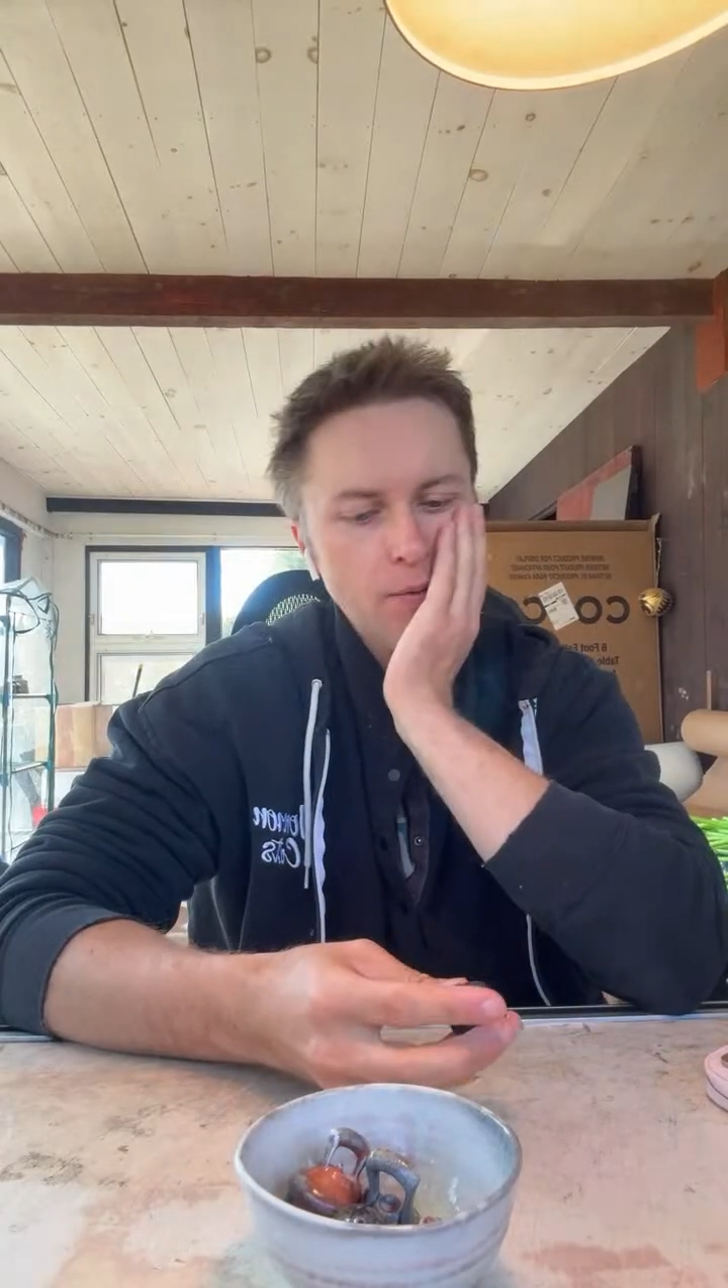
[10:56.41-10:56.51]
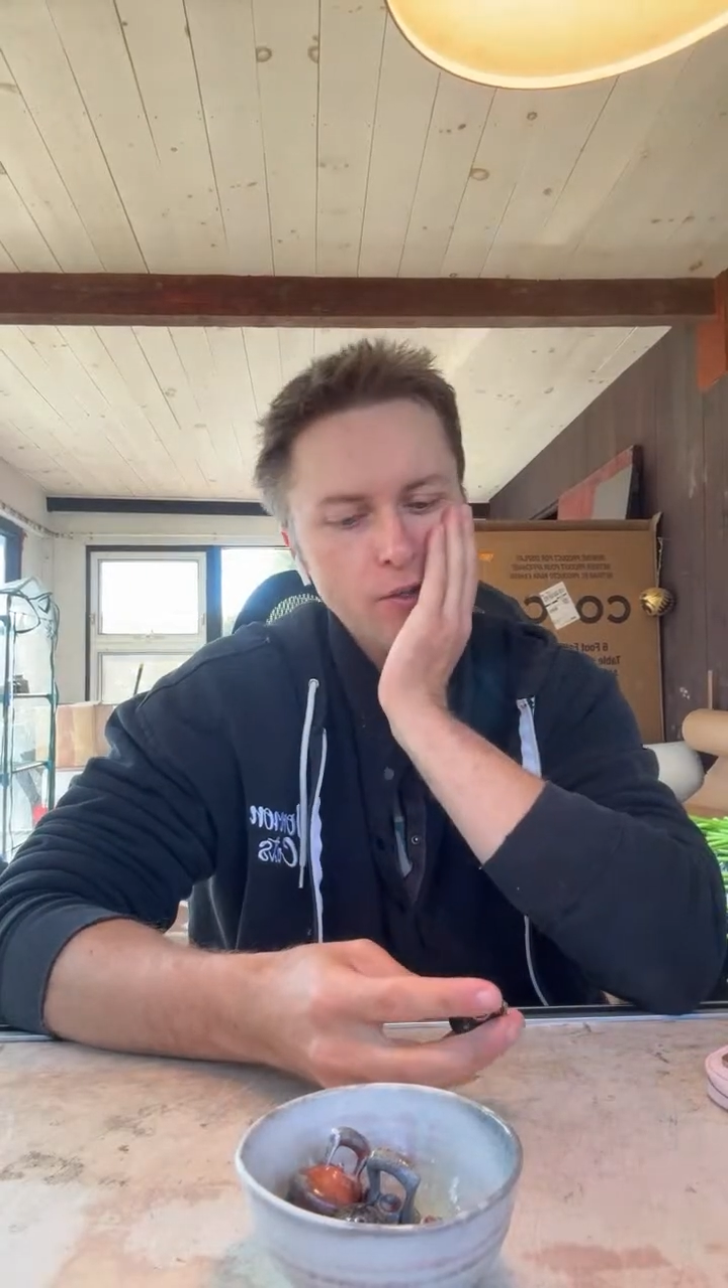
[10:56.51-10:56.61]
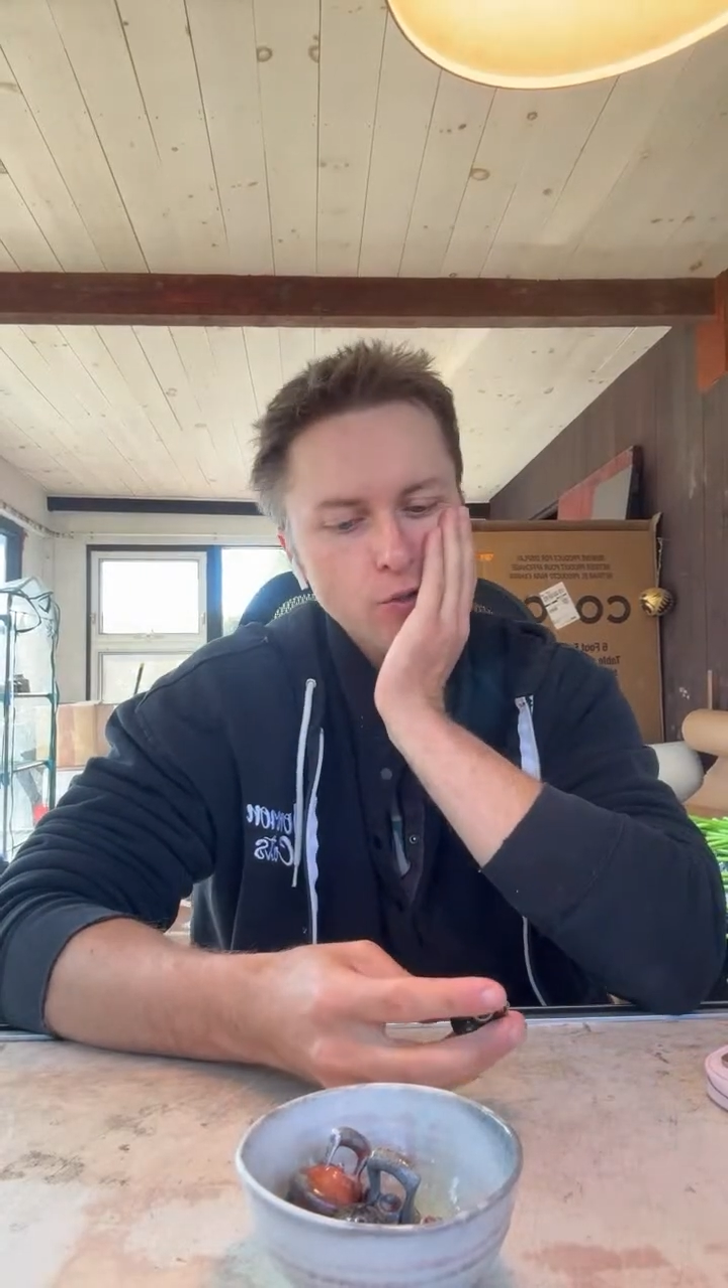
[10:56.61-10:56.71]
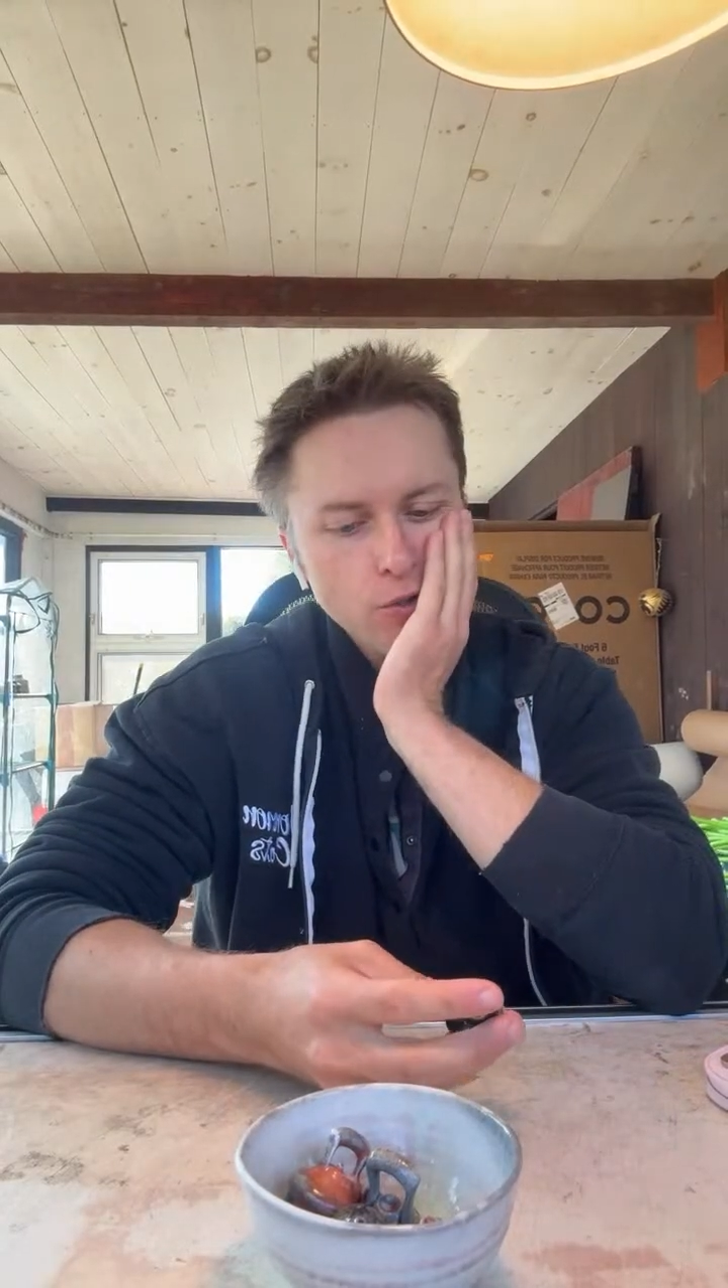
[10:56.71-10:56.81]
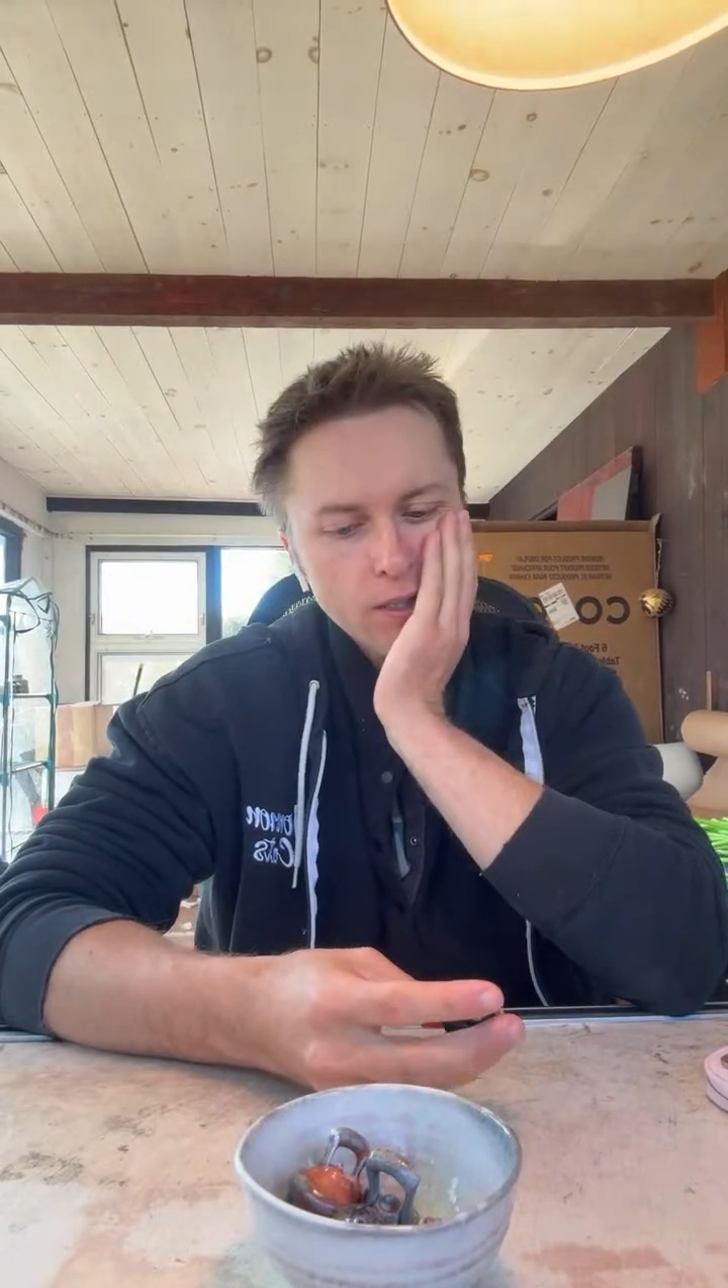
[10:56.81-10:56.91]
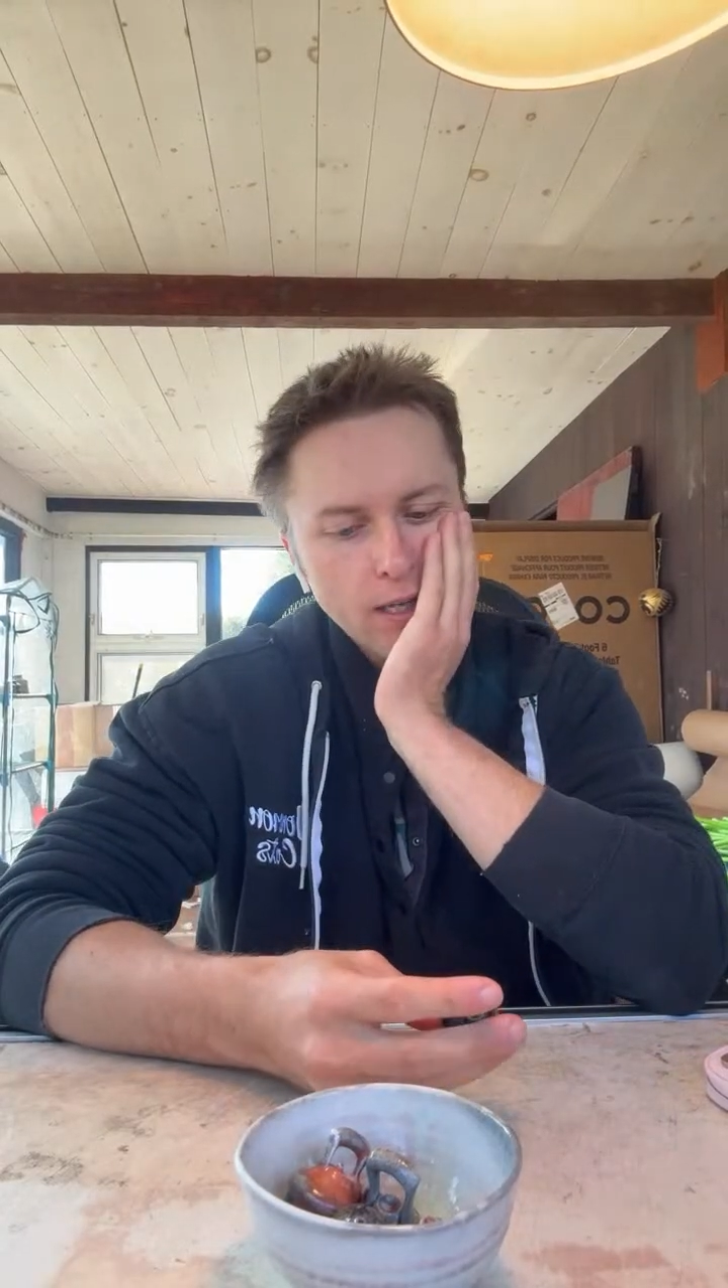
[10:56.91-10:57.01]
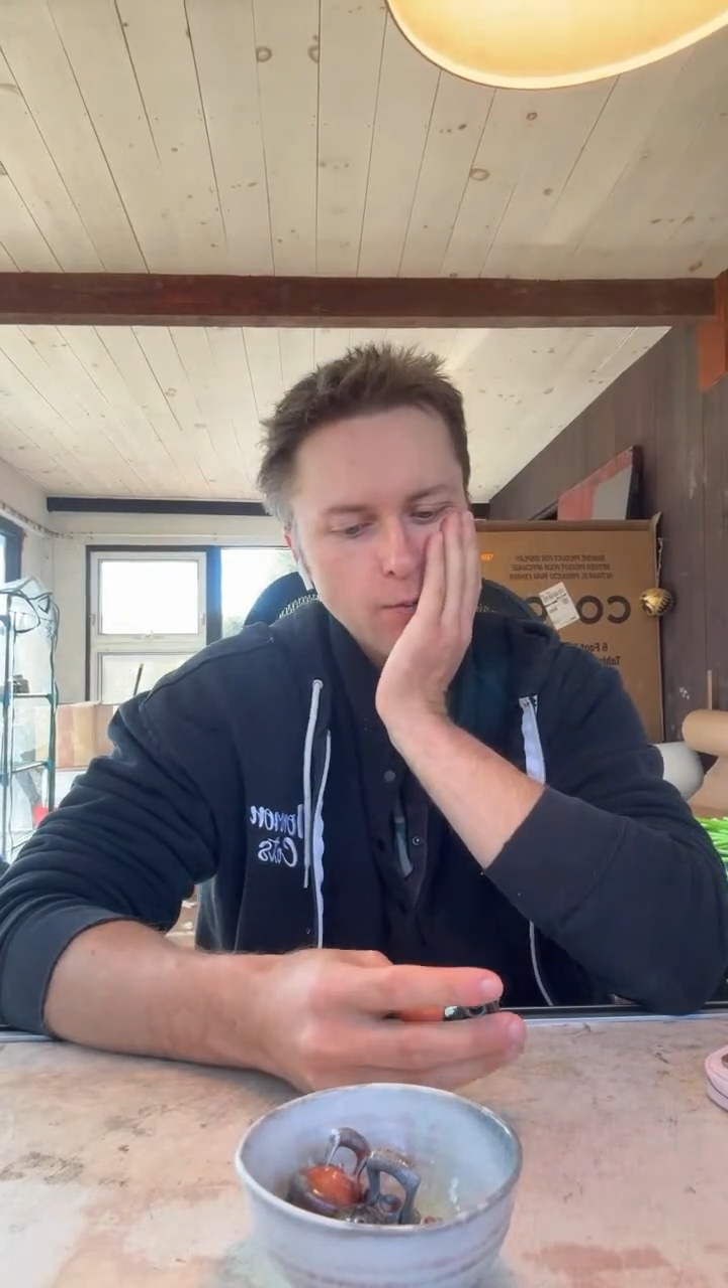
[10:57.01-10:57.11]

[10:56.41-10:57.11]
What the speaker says: I usually name